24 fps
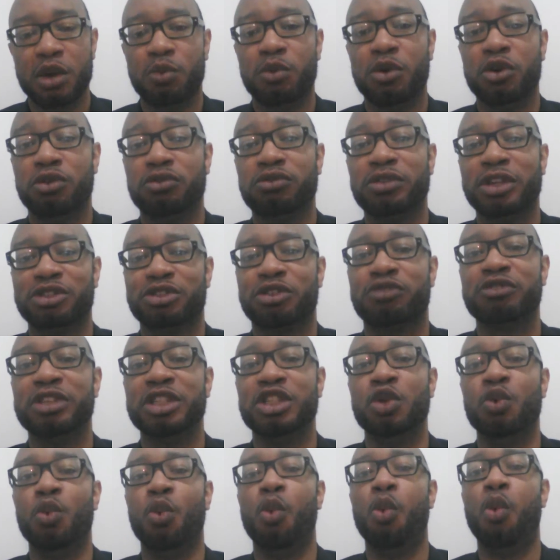Well, there's a
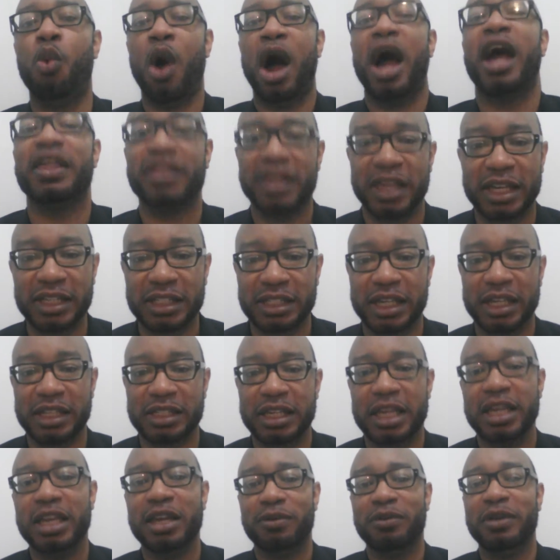reason why they exist.